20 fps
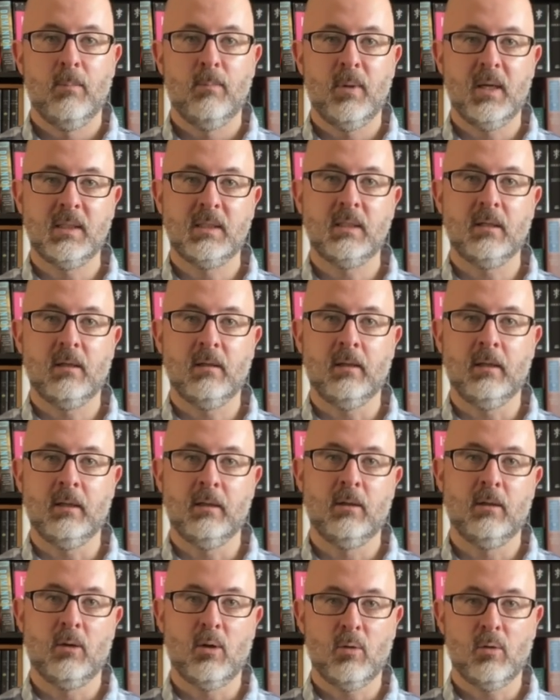Basically,
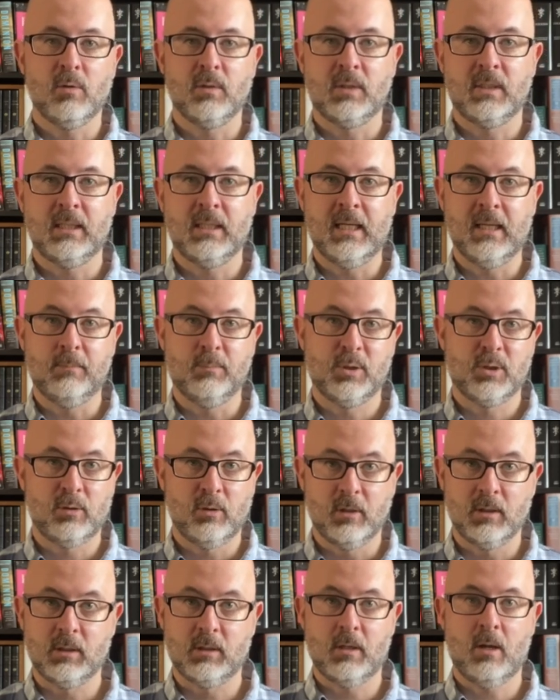the goal is to keep
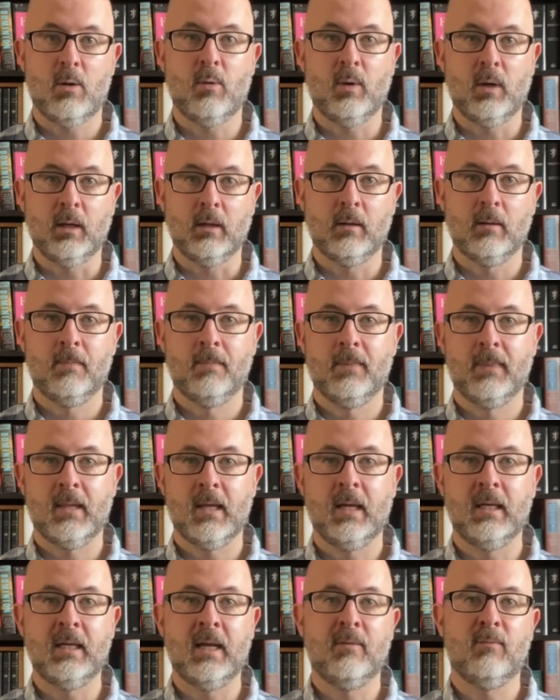streaks going
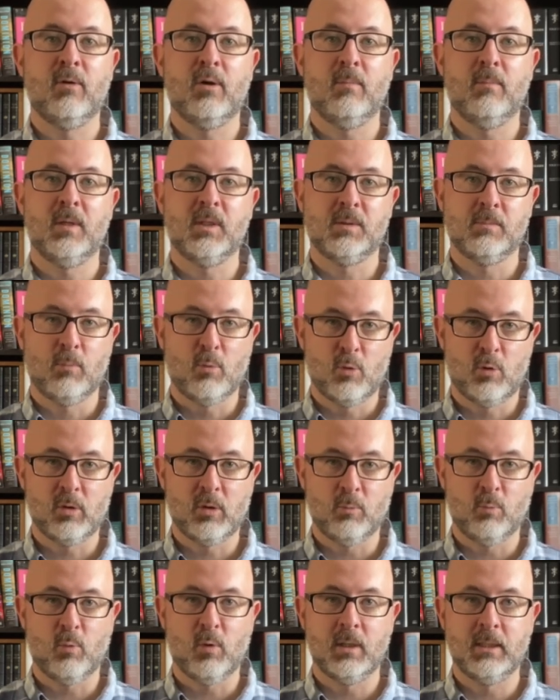and never to miss more
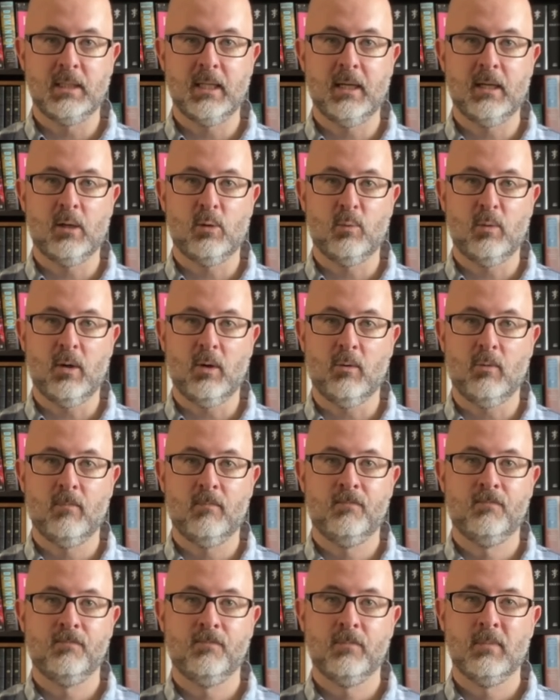than 1 day in a row.
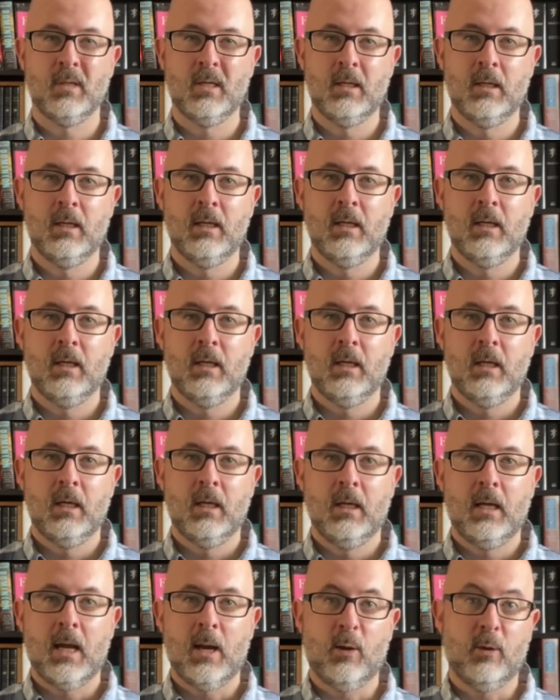
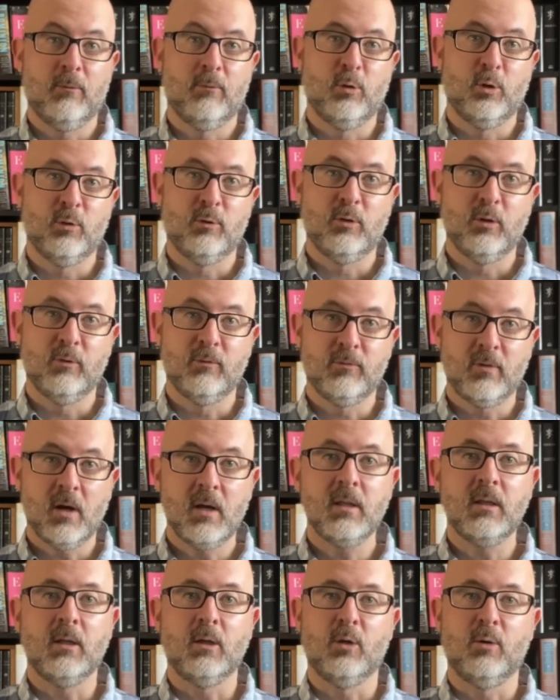However, if you
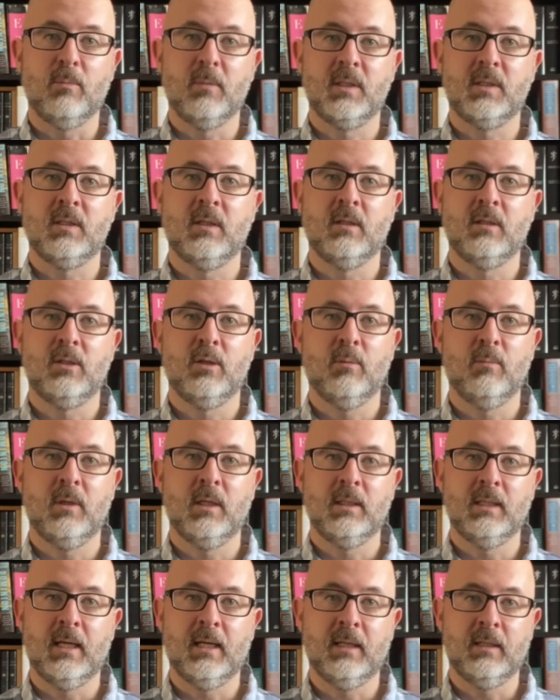find that you're missing too
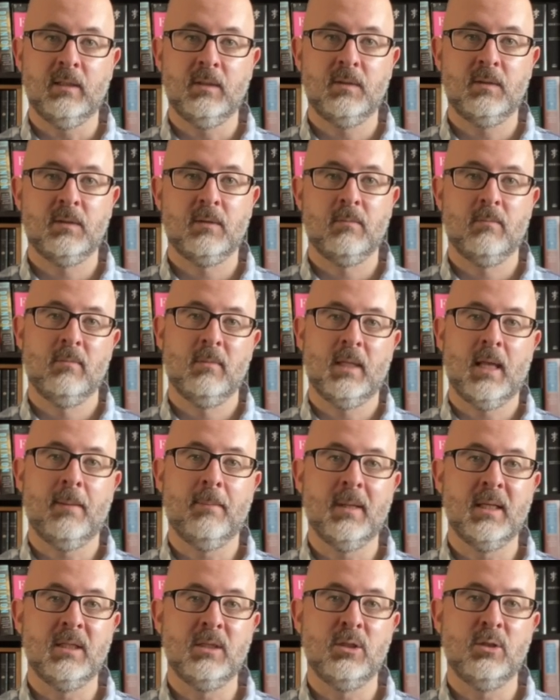many days, that
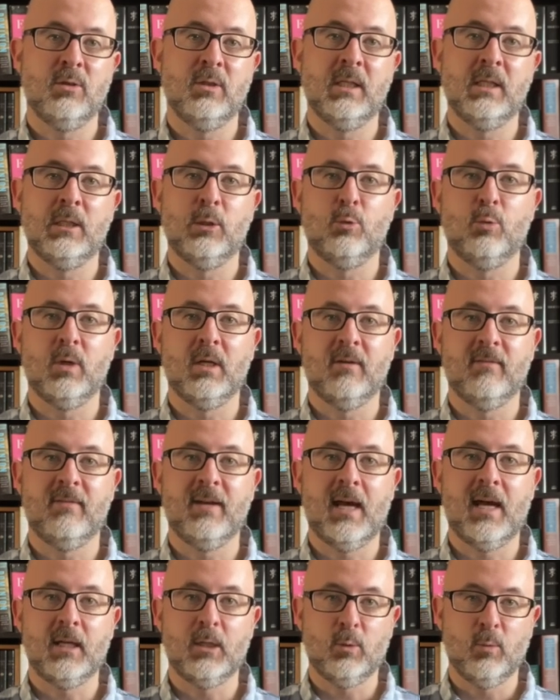means you need to
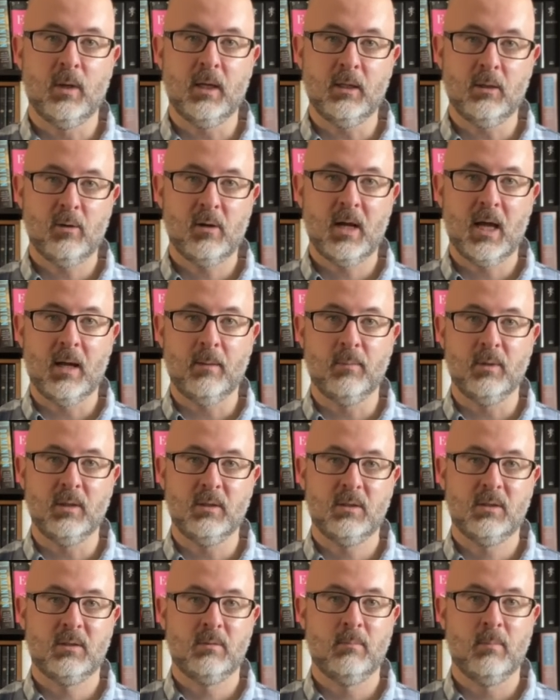reevaluate your
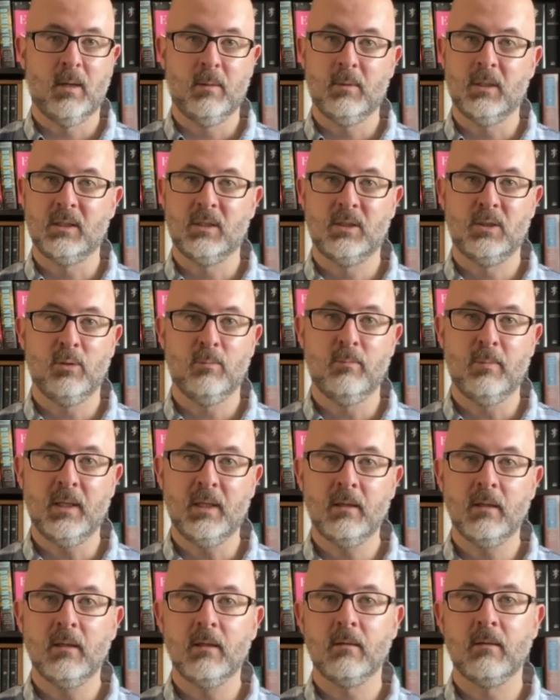habits. Maybe it's too
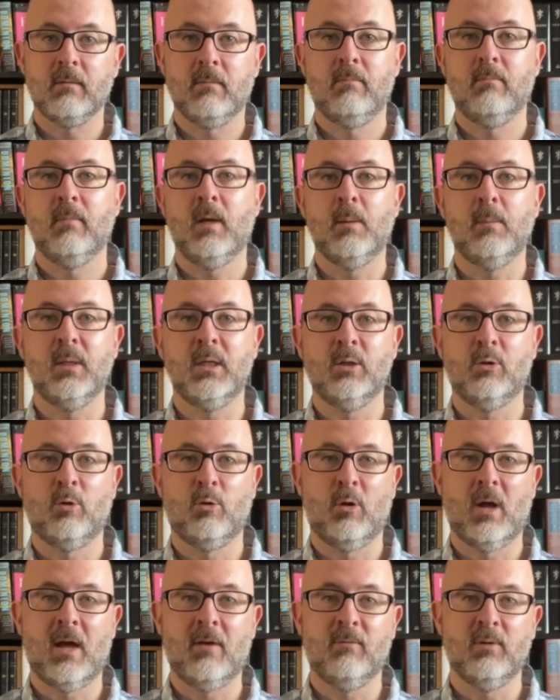big, Maybe you
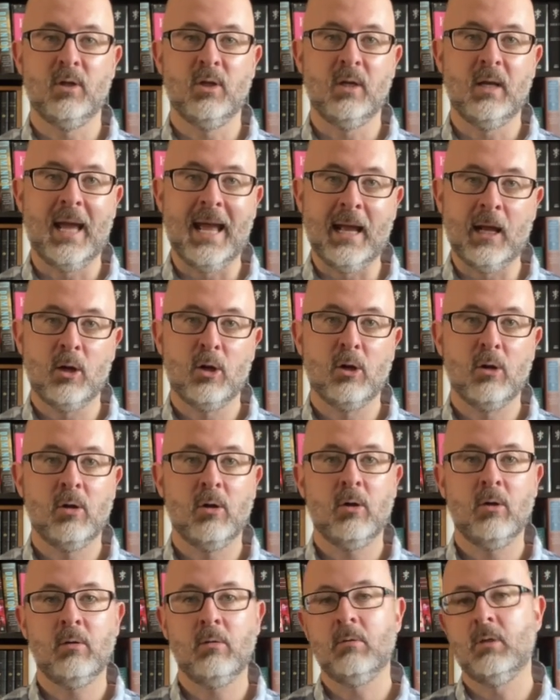don't have a good
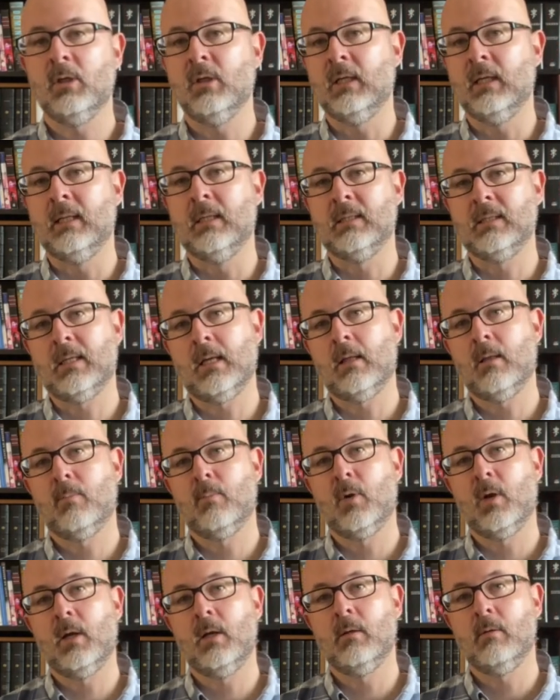anchor you need to
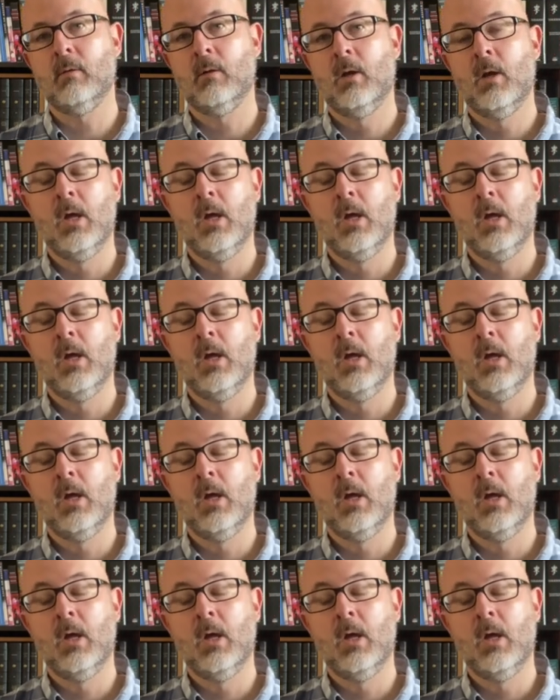celebrate,